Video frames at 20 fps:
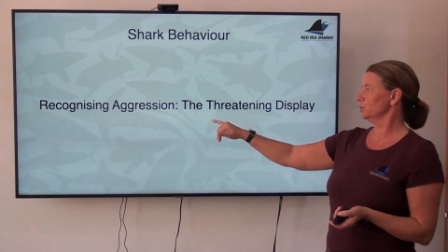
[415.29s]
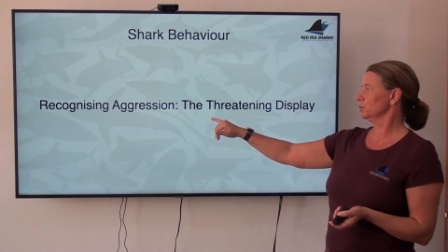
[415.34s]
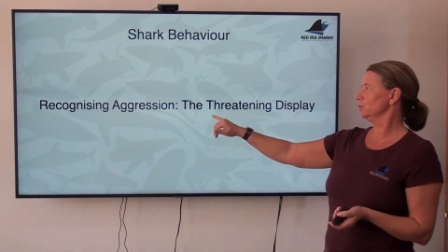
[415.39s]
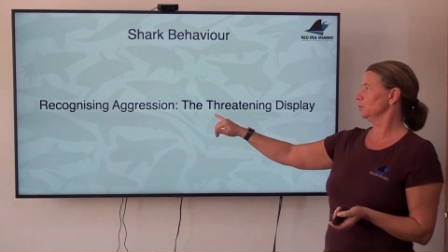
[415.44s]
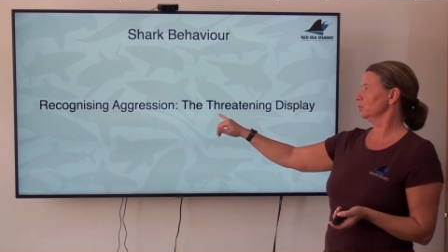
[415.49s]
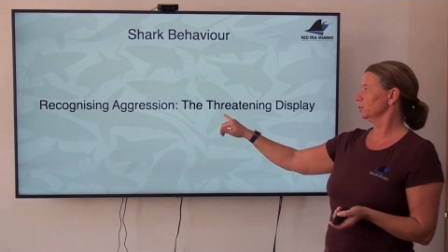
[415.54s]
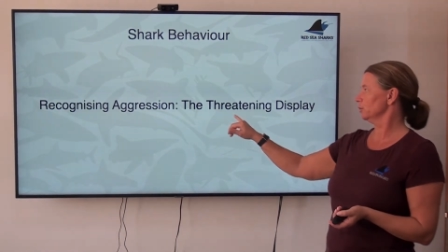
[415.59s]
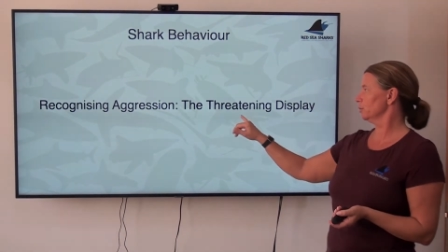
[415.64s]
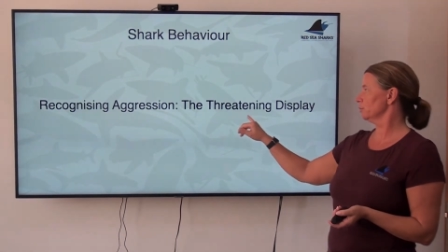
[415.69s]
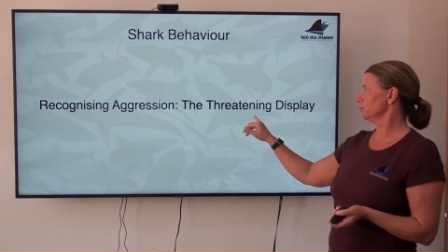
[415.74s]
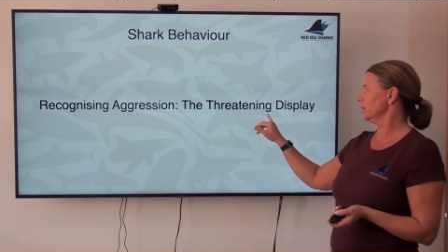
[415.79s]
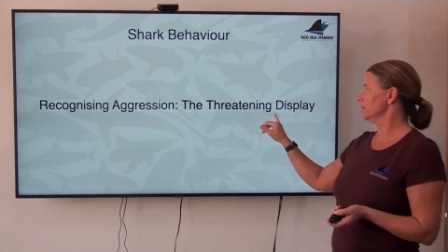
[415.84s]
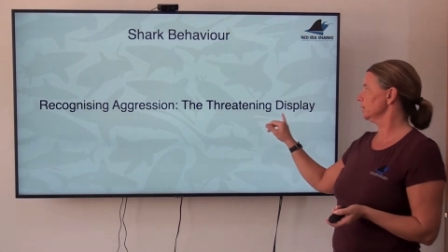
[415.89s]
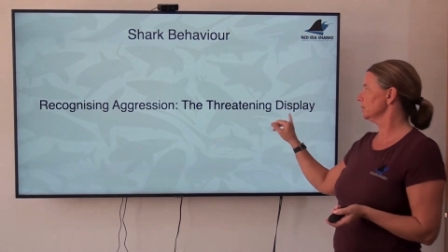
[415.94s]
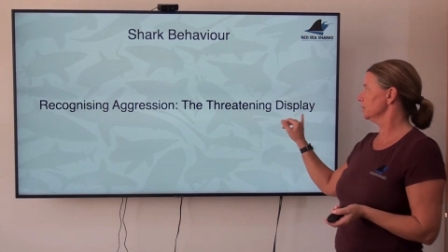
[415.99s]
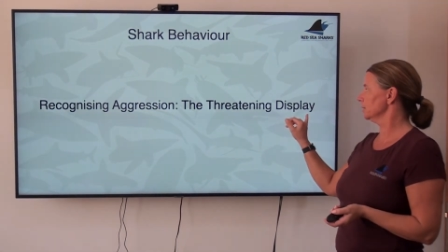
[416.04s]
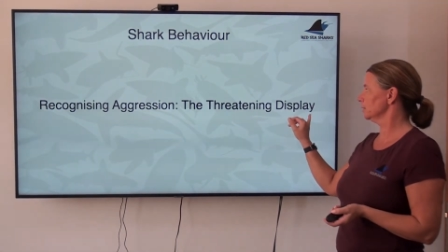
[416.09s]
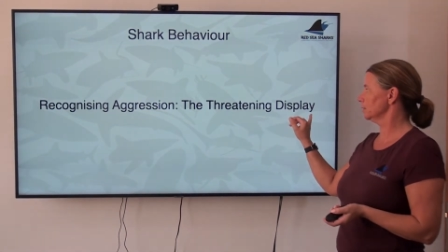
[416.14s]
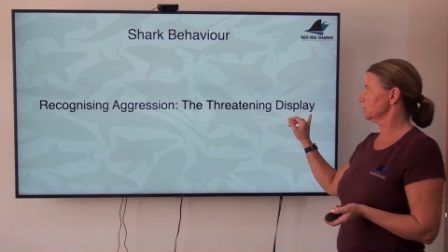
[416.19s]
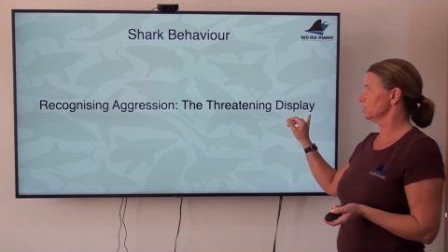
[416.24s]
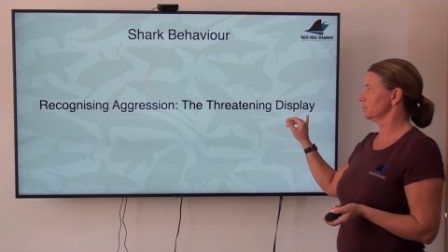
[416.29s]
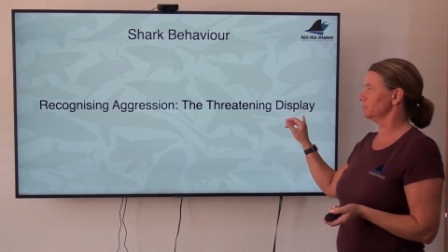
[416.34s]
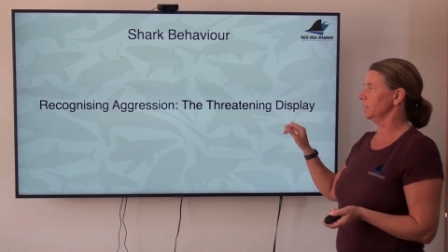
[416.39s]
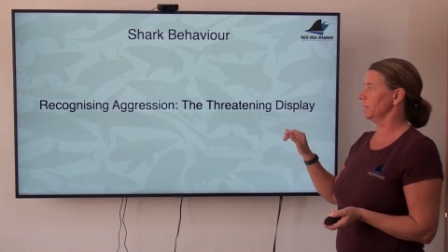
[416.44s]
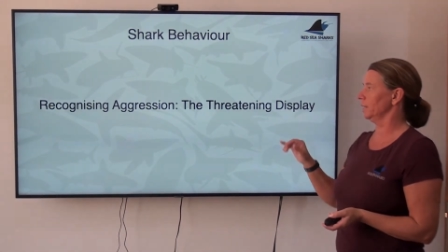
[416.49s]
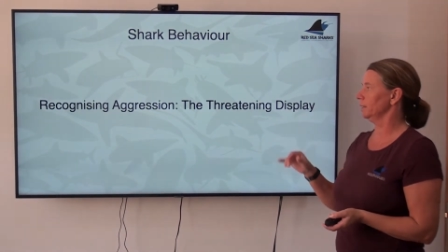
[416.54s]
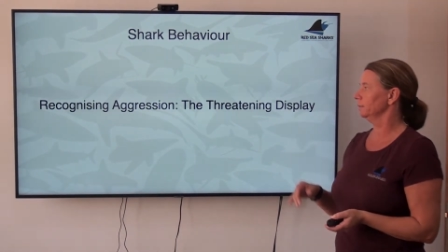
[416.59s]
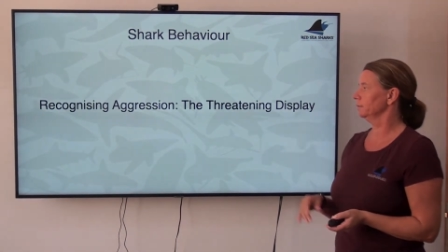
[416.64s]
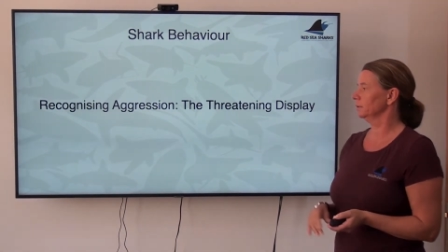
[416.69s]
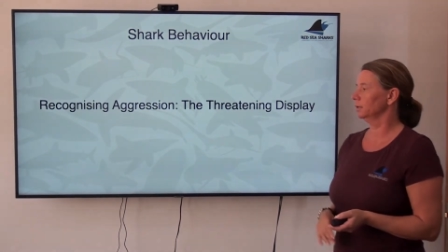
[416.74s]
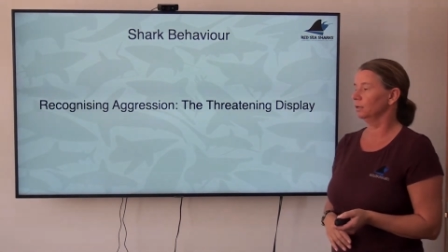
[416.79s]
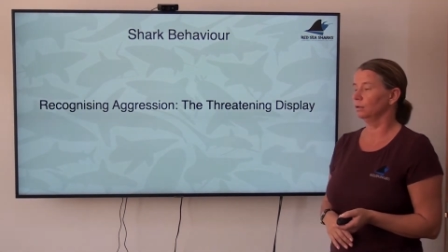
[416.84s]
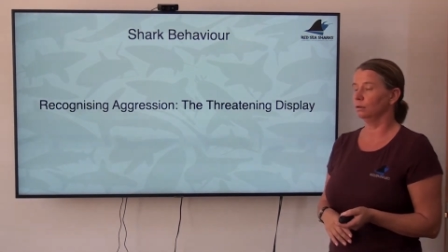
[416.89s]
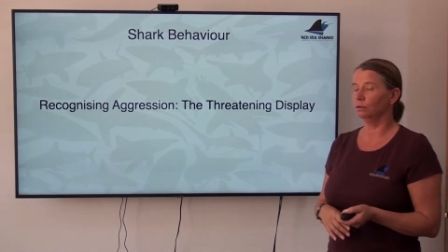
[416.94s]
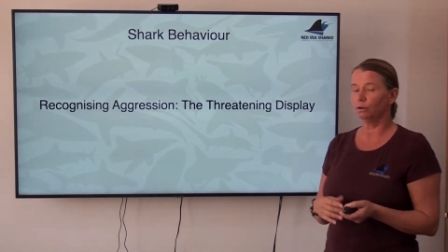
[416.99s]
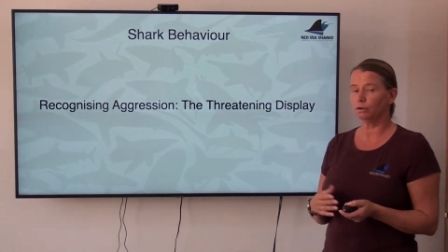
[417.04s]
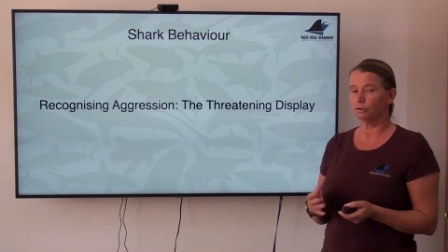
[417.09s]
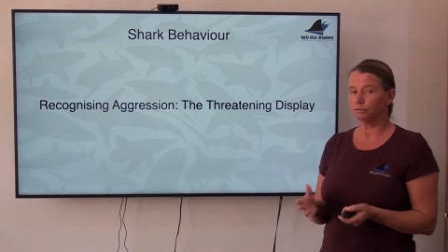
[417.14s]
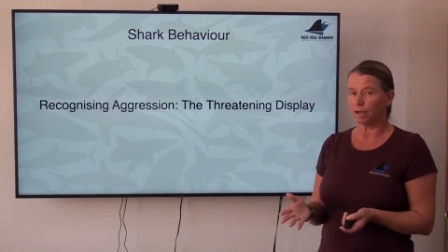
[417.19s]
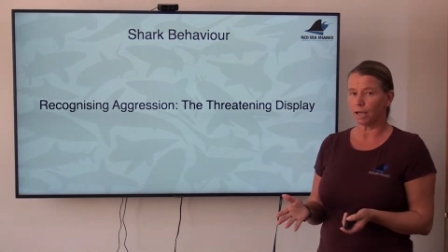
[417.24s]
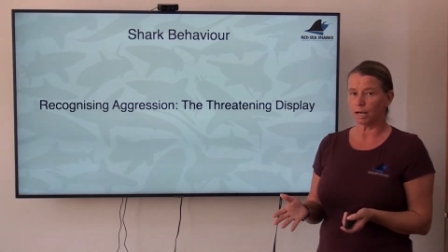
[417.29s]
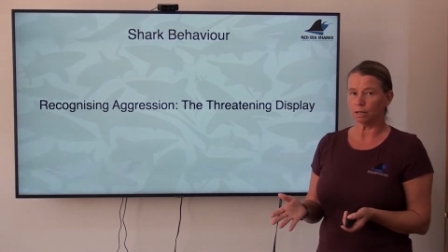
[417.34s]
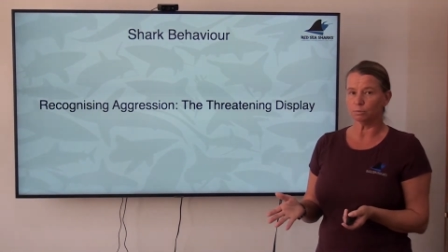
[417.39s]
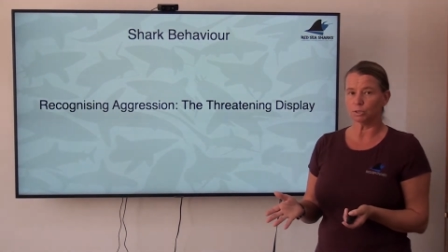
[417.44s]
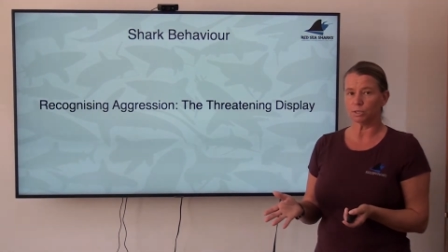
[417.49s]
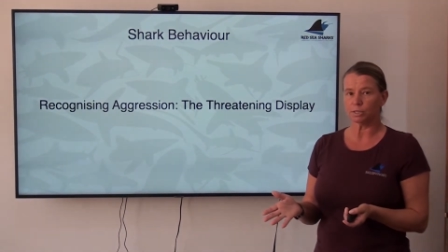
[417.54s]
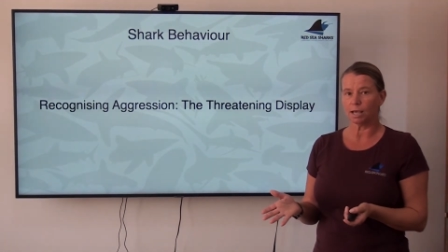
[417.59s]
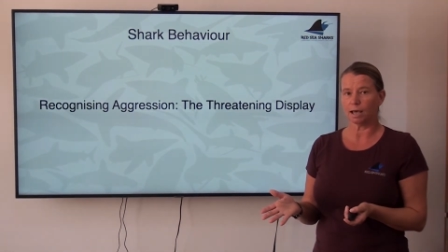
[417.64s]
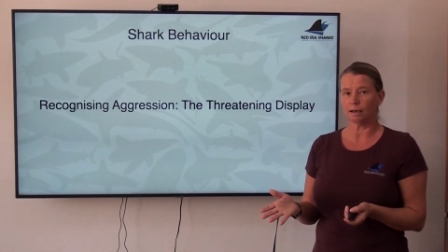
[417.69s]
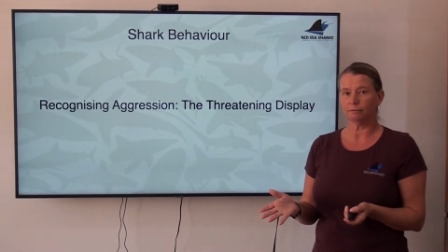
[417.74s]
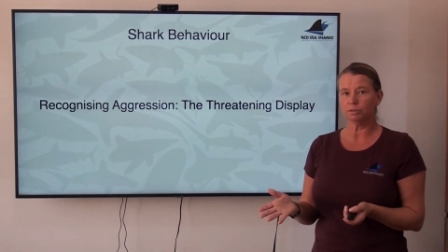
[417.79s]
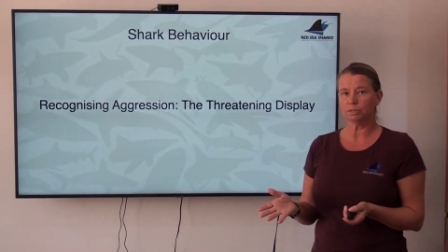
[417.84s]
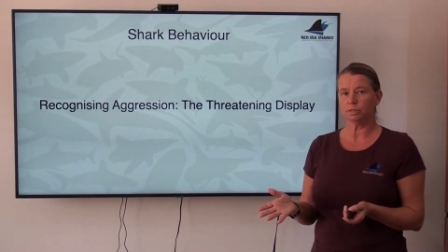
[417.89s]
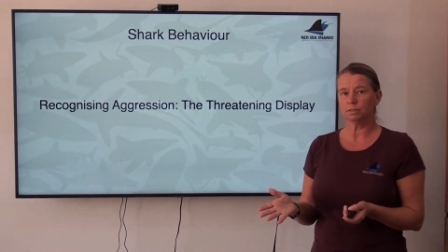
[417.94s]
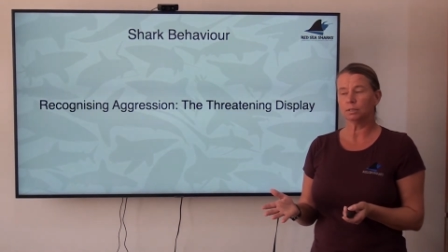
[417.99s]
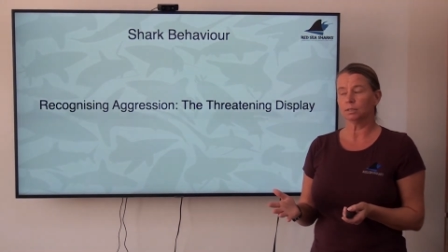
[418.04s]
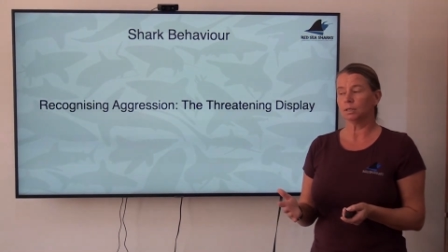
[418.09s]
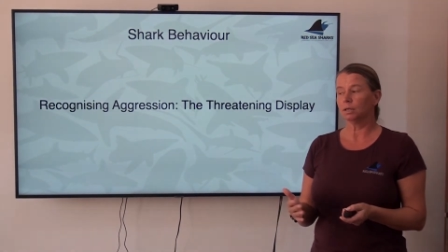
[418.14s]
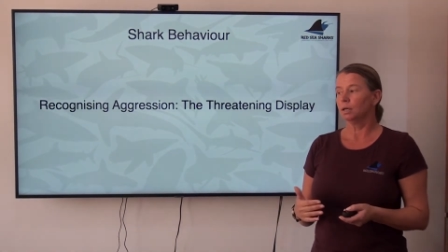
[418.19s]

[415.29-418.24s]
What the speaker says: it's called a threatening display. A lot of animals have it.